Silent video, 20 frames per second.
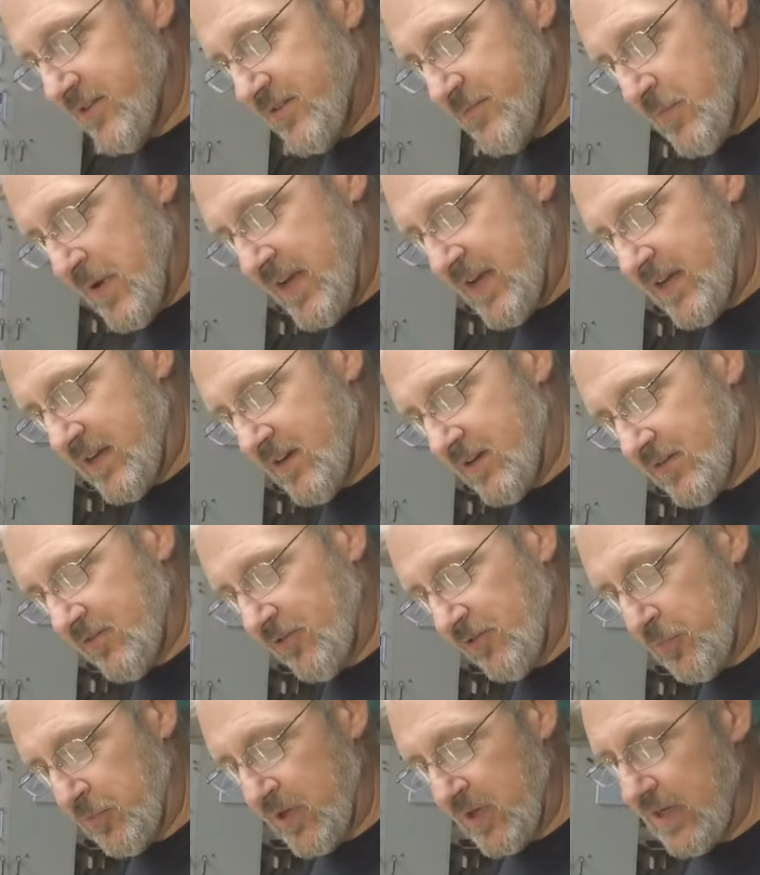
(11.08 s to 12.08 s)
to make
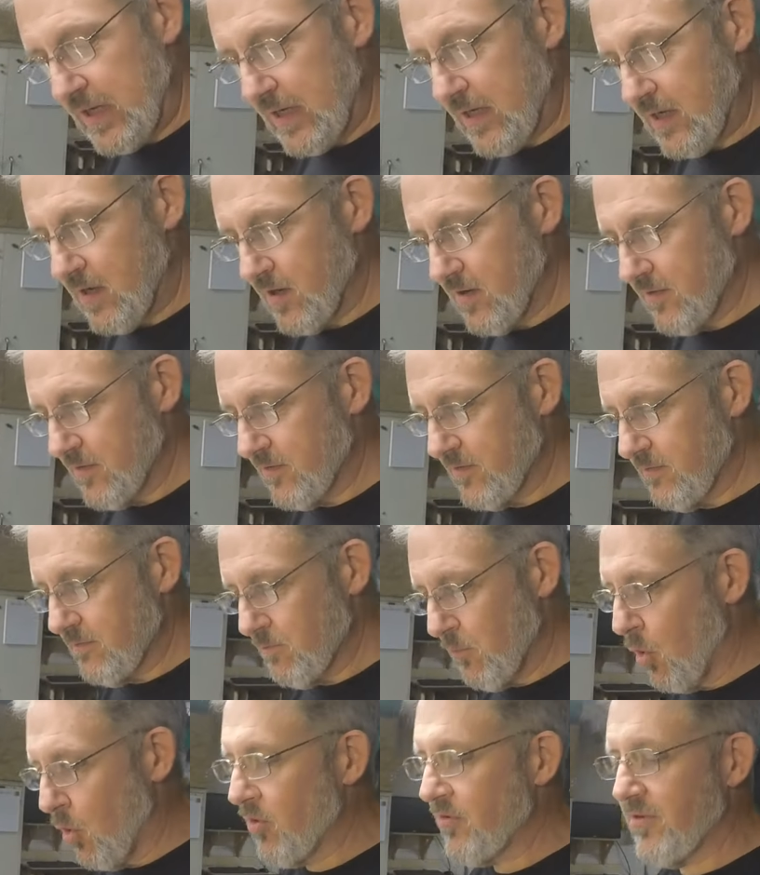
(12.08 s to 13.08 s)
to be
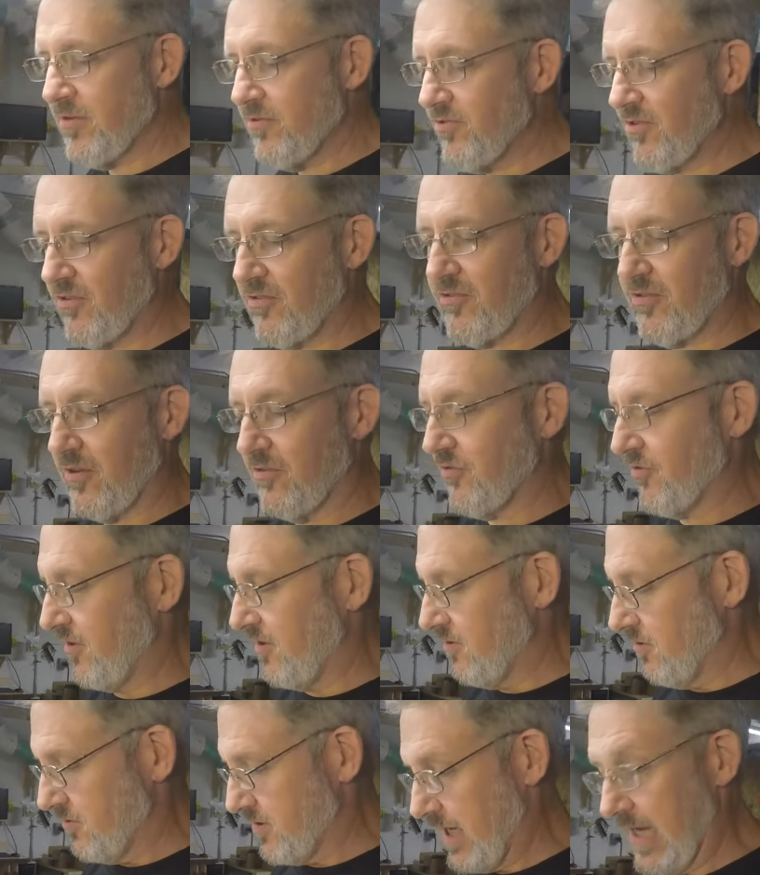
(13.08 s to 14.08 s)
more than just a
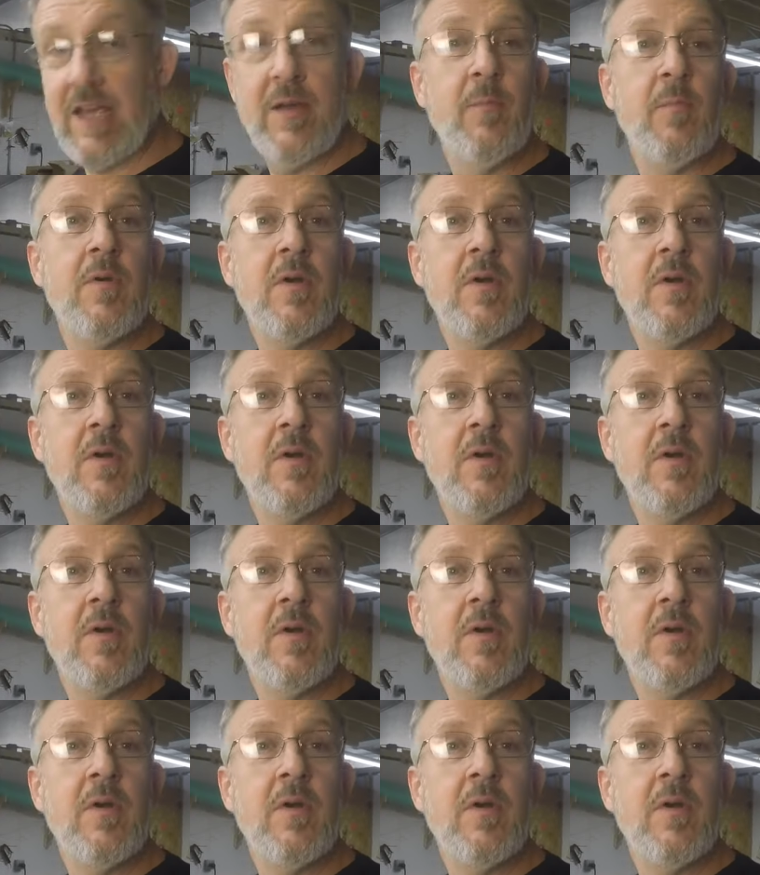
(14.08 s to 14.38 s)
single game.